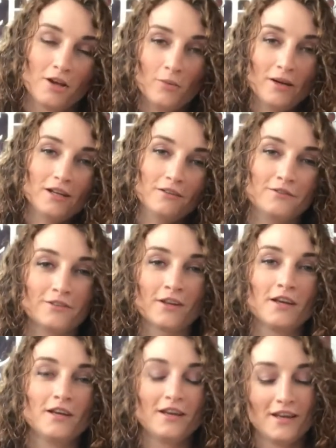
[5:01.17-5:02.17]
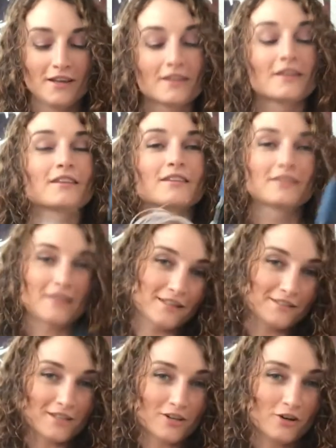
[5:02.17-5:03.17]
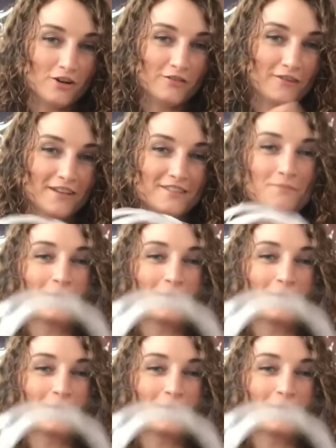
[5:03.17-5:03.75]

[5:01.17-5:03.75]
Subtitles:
whatevs. That's the GloFX